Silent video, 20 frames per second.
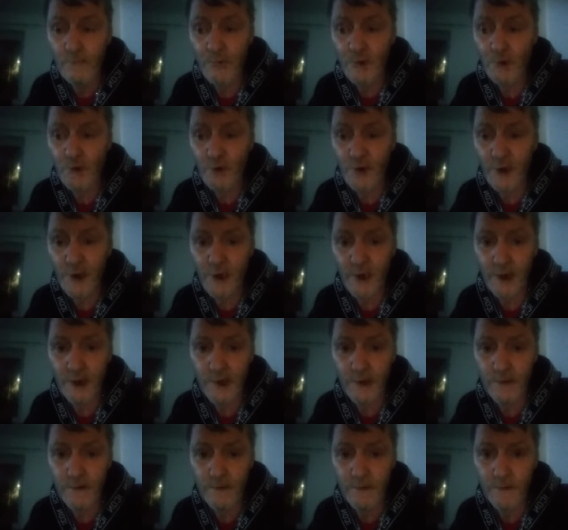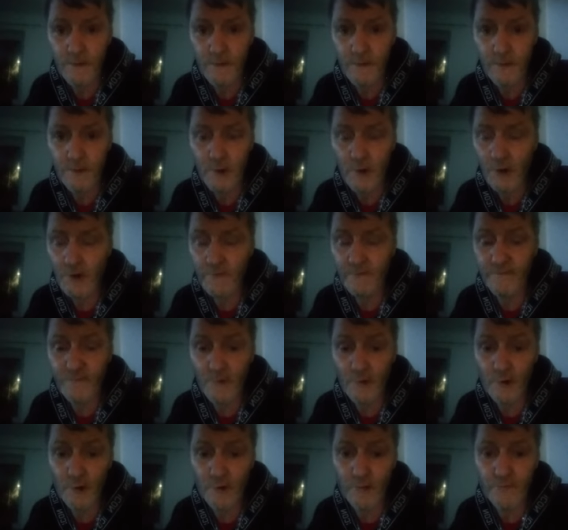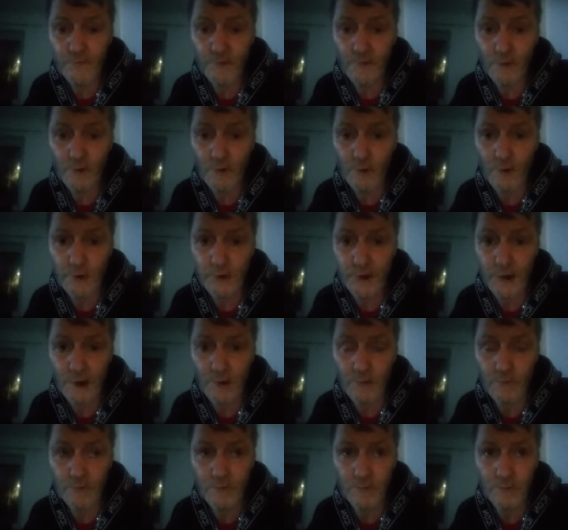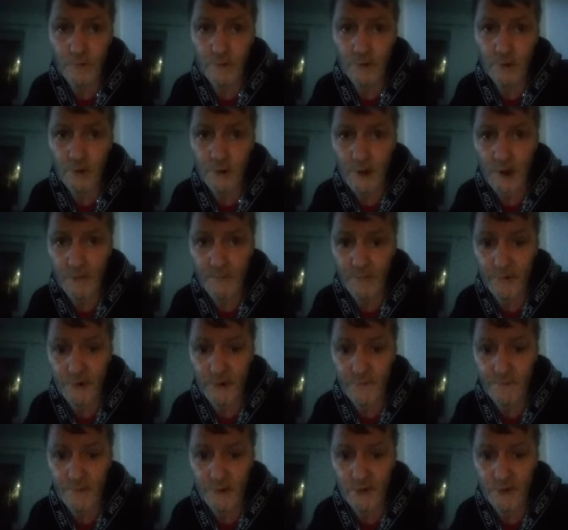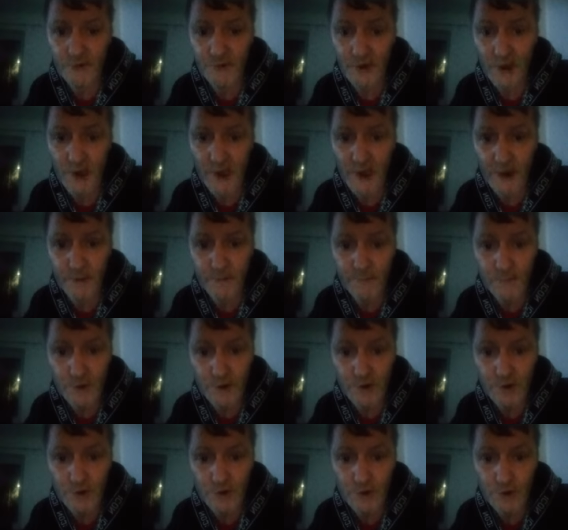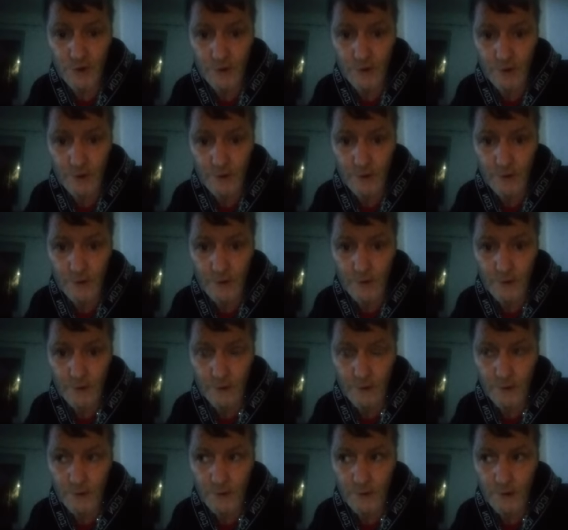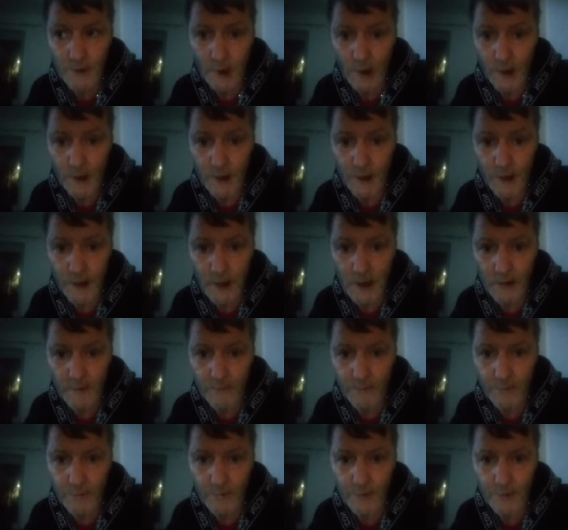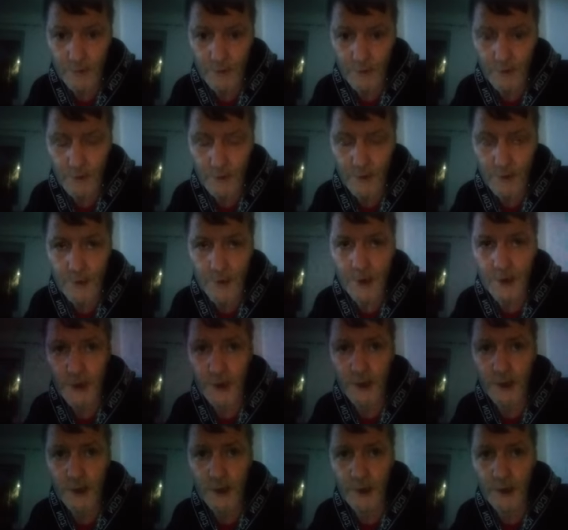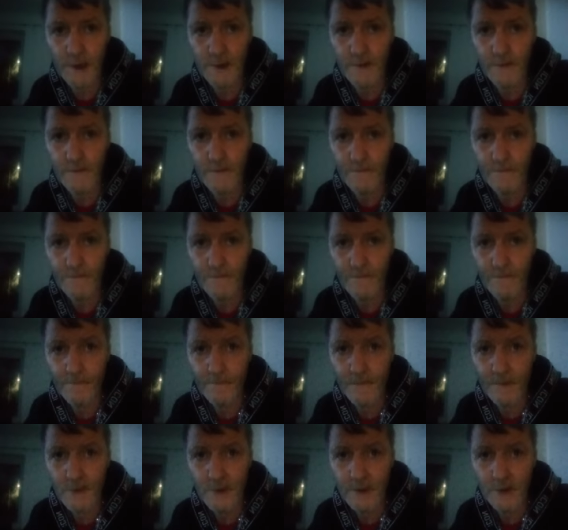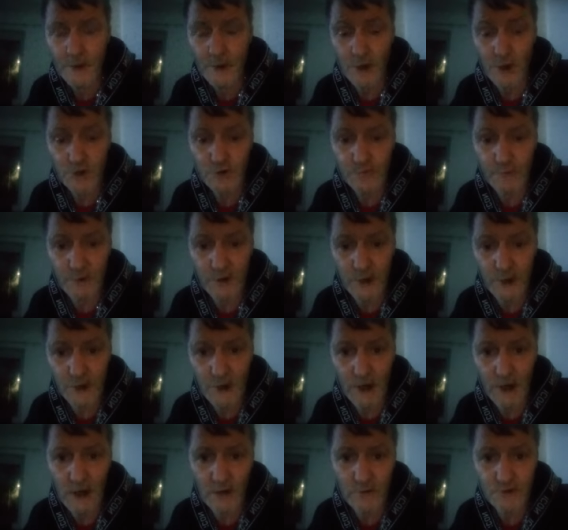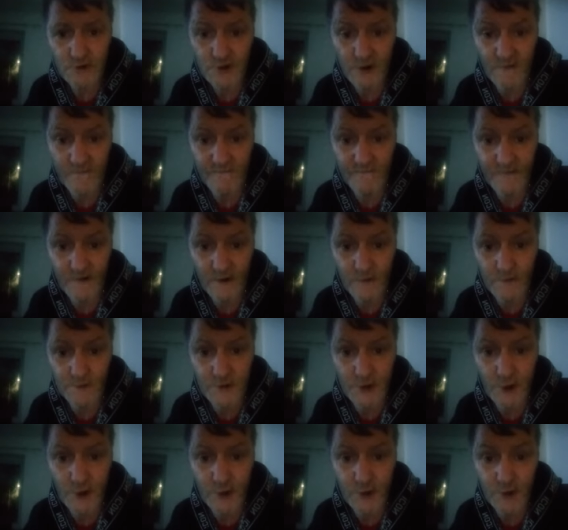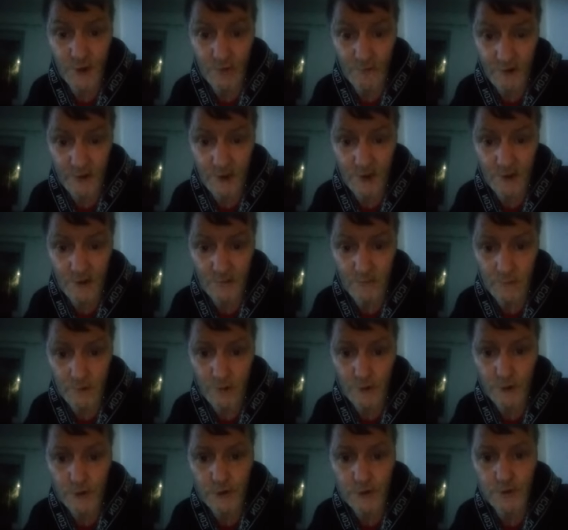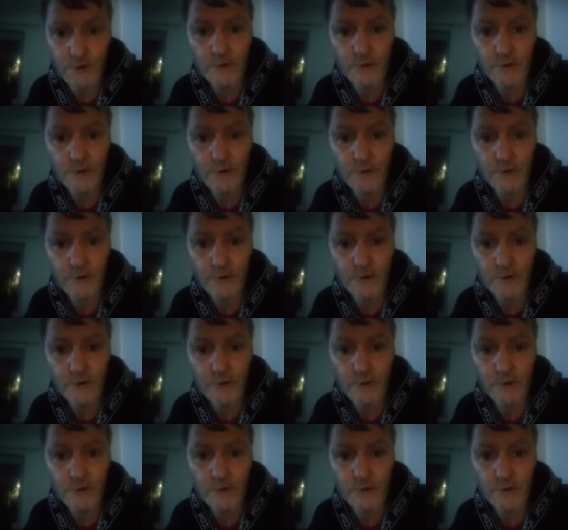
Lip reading: But I don't look at people as enemies on an app. 'Cause when you close your phone, you're in the real world.